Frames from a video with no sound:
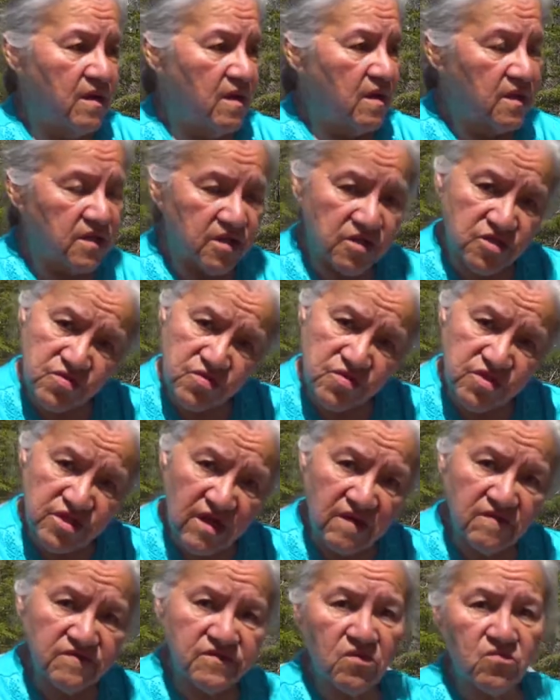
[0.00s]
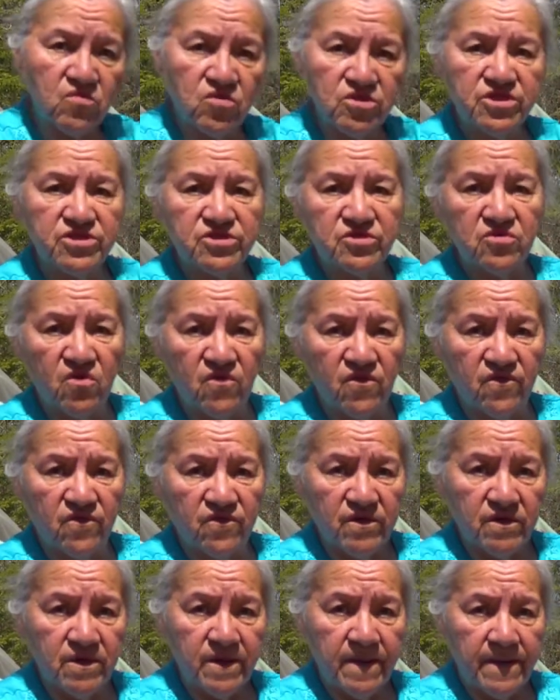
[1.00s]
Get yourselves a wood stove.
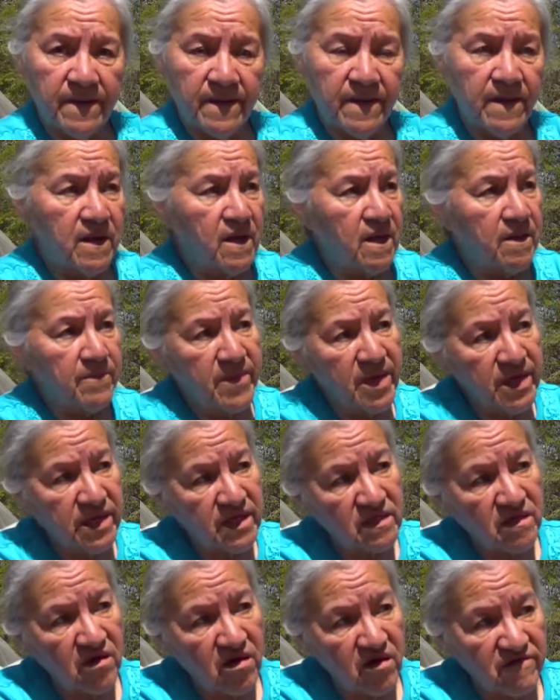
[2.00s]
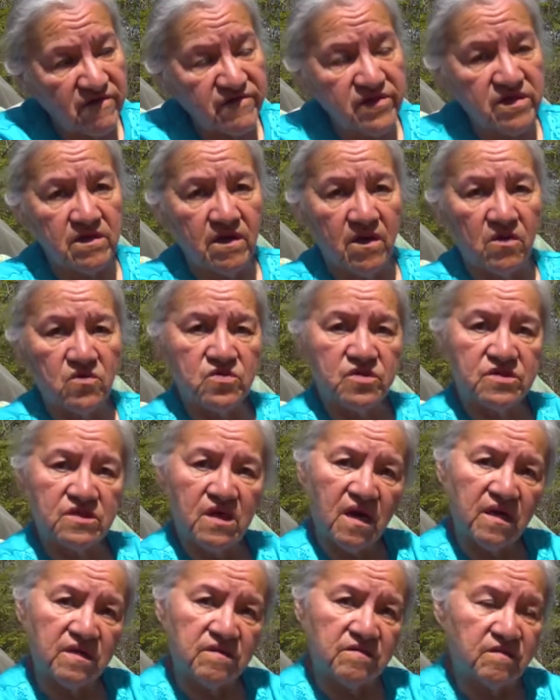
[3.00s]
Make an oven
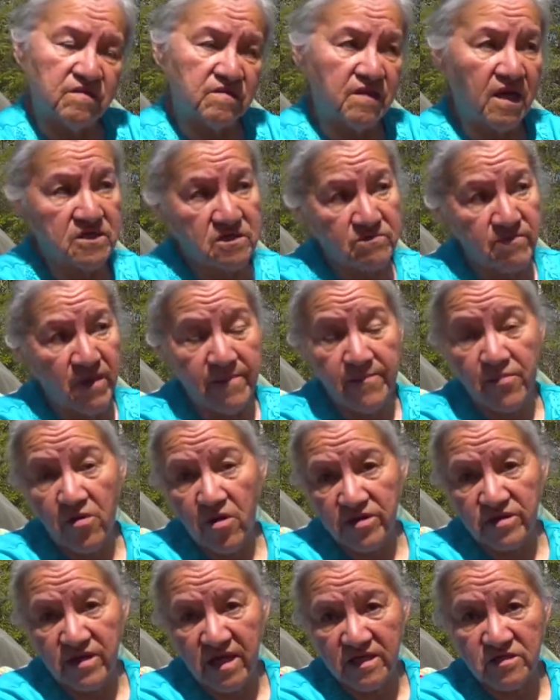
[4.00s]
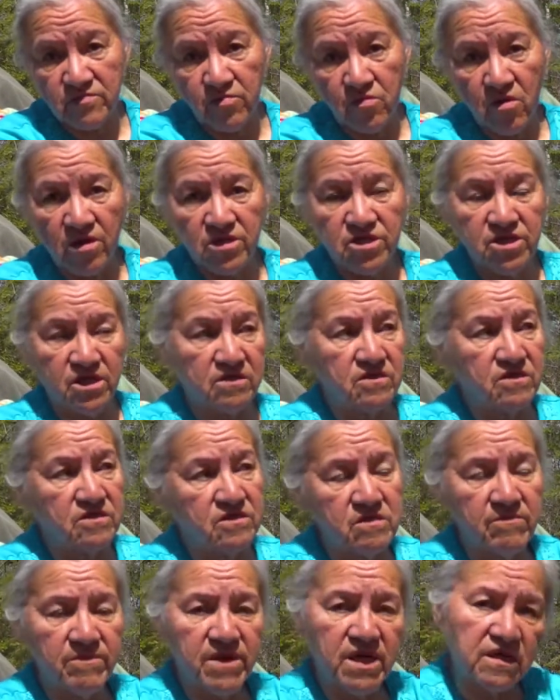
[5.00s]
outside. That's my next project, is to
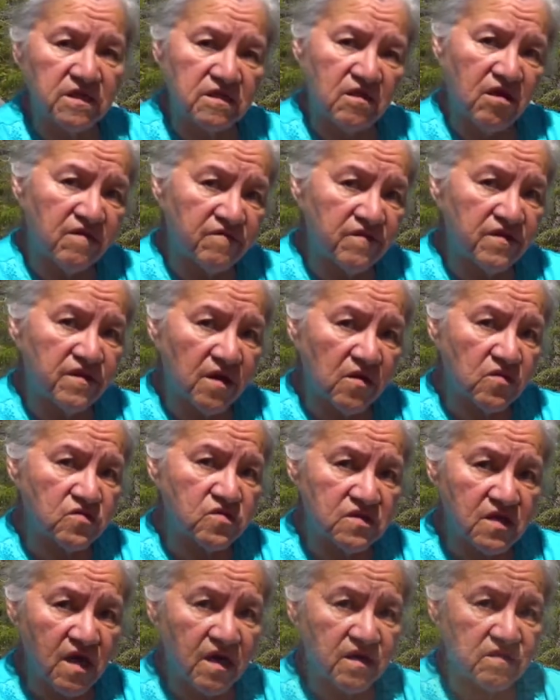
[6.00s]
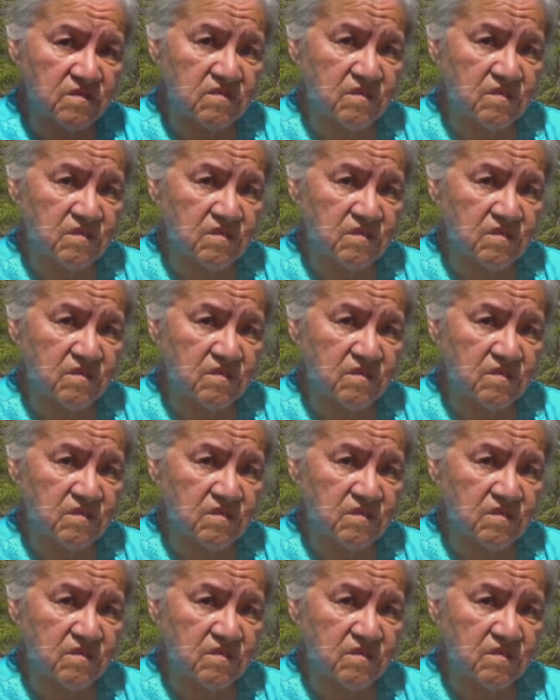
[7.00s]
make an oven outside.